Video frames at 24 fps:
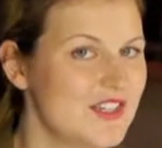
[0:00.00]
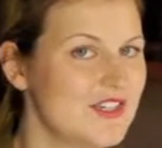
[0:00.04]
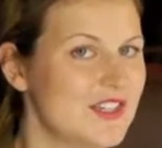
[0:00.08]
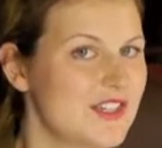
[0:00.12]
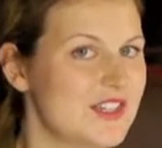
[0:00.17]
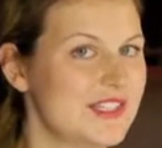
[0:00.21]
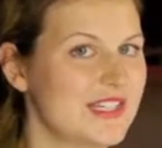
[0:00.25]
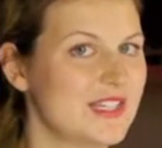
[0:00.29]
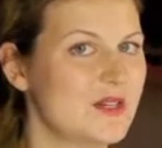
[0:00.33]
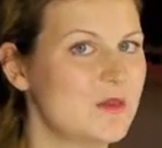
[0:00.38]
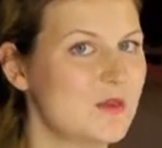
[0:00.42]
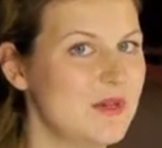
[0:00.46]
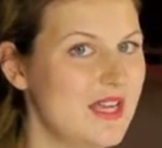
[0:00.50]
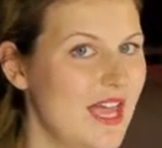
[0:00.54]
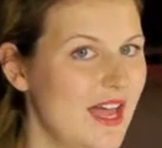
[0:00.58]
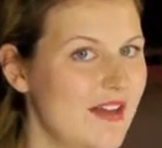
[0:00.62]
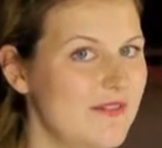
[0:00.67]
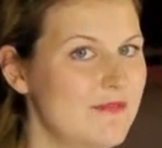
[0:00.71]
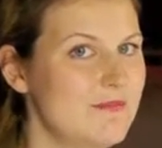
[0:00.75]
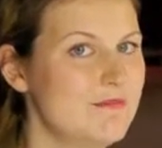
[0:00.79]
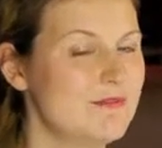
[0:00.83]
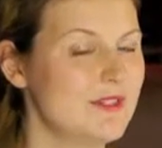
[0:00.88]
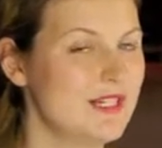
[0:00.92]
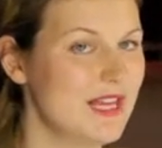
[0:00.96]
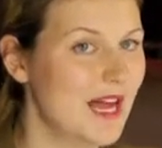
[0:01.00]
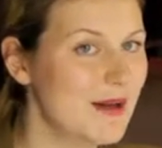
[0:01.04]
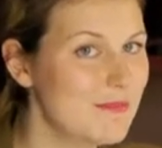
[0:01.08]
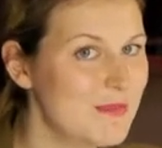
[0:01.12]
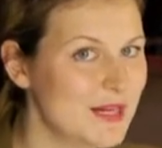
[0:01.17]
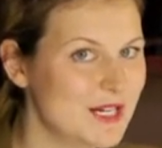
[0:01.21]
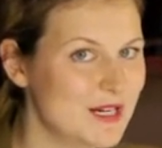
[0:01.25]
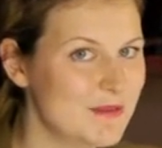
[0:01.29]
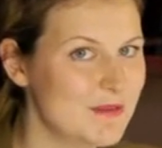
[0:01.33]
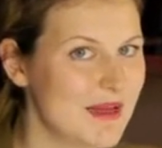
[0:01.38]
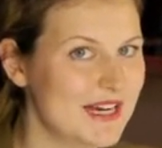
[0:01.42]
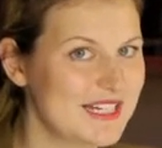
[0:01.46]
Just like we have gut
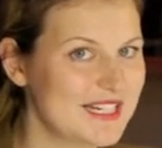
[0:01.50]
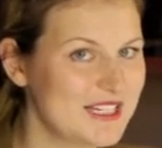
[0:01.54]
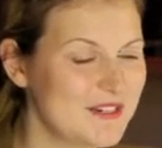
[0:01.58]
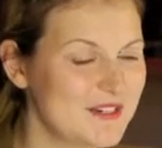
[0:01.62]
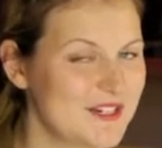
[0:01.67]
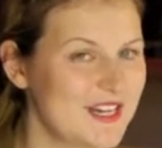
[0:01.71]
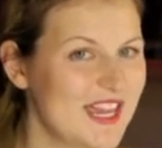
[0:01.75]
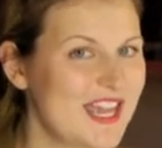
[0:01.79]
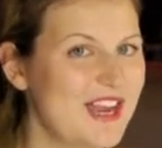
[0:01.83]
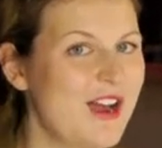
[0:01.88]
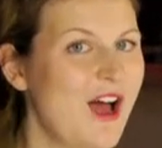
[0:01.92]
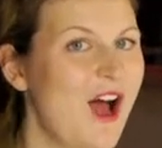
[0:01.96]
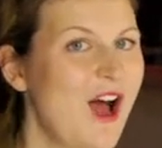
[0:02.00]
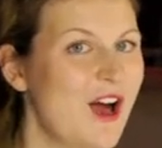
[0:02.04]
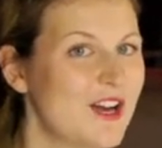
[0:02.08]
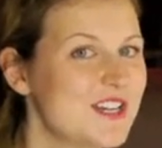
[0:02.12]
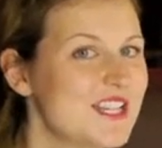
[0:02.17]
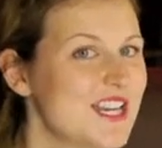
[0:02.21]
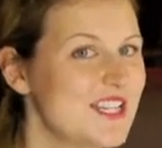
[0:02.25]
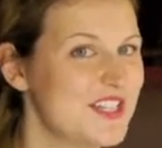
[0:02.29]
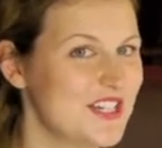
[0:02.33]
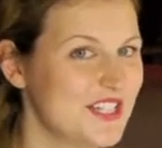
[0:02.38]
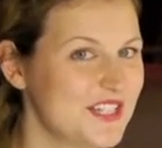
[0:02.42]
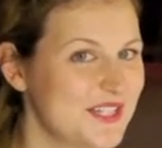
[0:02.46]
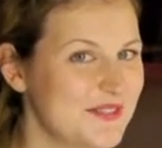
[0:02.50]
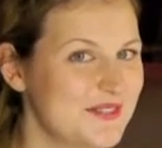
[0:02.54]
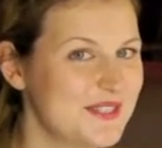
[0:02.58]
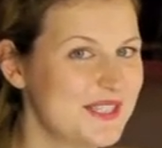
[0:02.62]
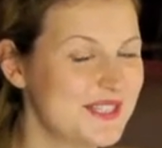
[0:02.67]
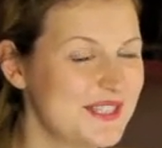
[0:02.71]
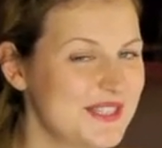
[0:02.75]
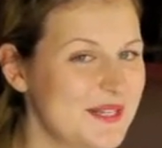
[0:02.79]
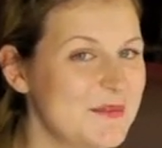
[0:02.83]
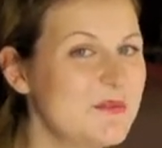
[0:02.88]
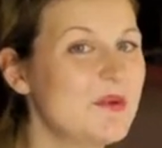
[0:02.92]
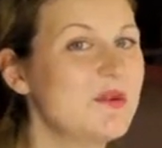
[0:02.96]
microbacteria in our digestive
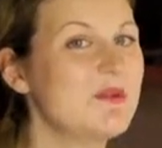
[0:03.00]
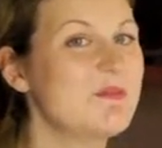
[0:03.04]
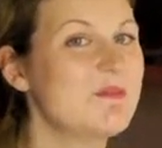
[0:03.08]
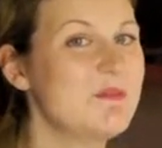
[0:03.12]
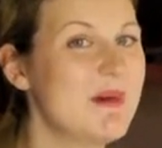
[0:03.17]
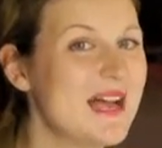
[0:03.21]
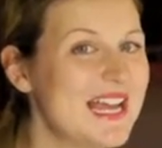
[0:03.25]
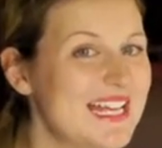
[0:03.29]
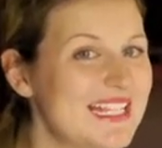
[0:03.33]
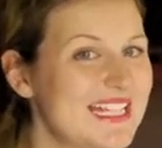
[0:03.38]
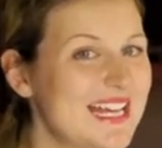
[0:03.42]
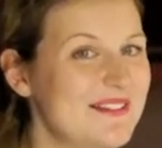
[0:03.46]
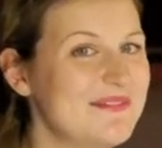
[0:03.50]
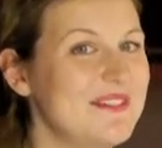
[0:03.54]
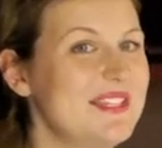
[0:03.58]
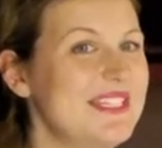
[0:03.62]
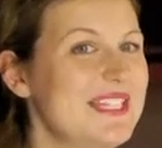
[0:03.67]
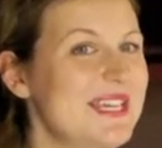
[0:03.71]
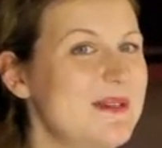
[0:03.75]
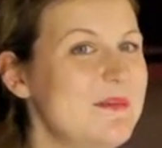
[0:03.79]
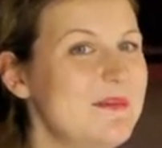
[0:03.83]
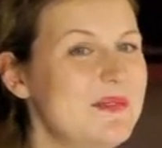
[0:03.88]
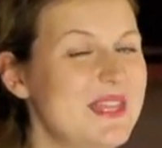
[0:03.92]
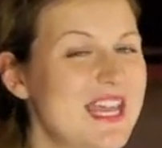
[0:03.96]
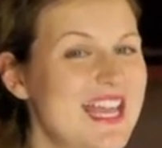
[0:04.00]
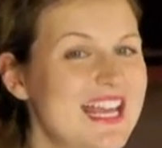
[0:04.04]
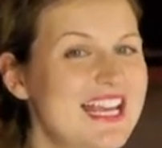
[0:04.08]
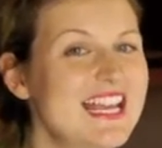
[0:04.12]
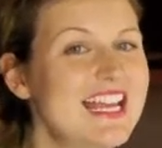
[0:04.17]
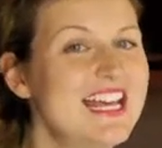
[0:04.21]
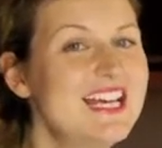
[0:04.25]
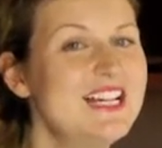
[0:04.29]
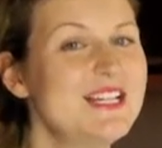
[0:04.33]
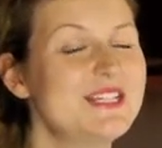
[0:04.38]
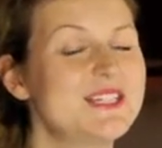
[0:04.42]
system, well, mice have the same thing.